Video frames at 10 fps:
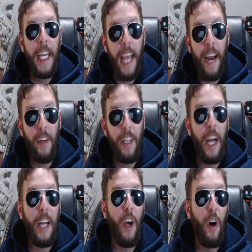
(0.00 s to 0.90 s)

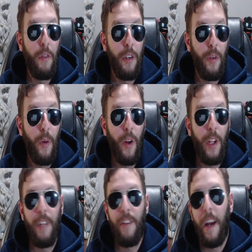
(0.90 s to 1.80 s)
Carolina over New
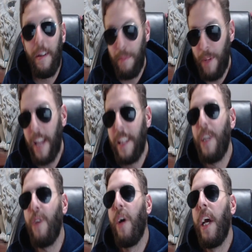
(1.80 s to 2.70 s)
Orleans. I'm telling
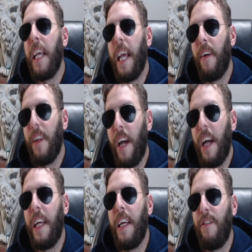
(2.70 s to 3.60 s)
you,
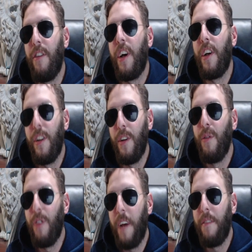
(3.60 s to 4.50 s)
Carolina is not going to
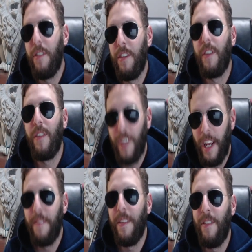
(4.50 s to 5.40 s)
lose every single
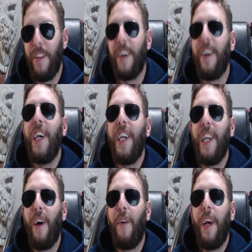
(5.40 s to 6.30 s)
game this year. You
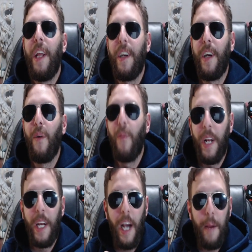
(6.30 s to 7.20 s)
know, they're going to win
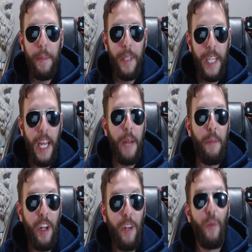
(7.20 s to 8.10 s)
a couple of
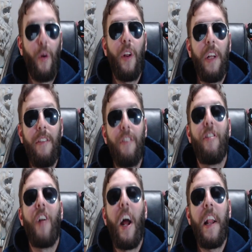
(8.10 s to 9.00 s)
games, and New Orleans is
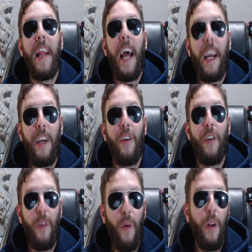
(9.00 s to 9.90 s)
not that good.
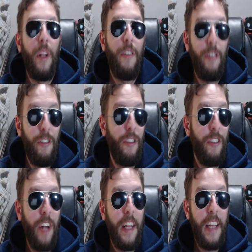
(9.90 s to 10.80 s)
New Orleans is just
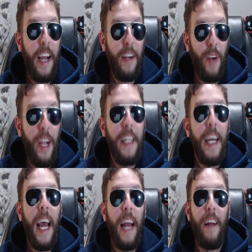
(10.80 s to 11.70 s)
not that great.
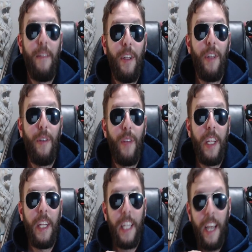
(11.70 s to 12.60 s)
And I really do
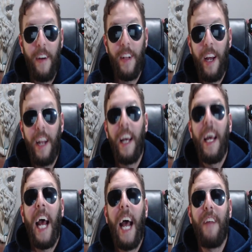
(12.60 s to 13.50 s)
think that Carolina
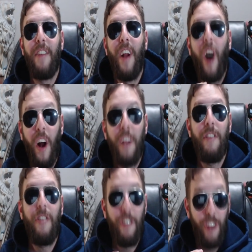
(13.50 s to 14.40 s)
has an
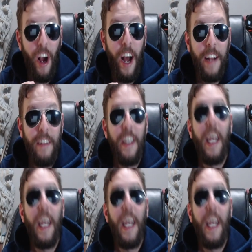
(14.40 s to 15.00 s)
honest shot.